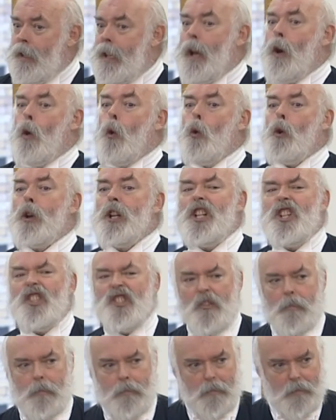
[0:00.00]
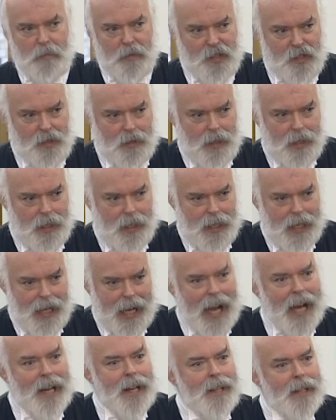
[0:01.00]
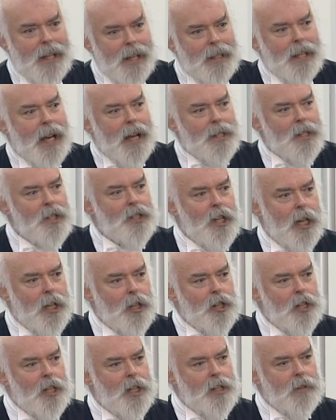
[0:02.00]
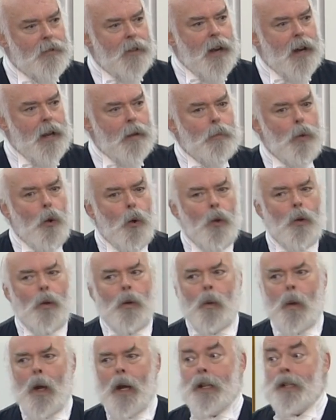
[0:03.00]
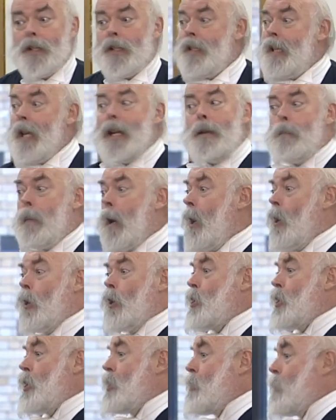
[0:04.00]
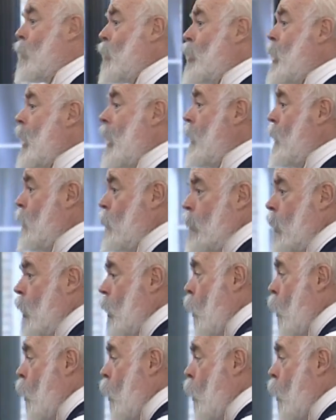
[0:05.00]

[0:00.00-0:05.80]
they're organisms. And I think that distinction is a very important one. And as any biologist will tell you,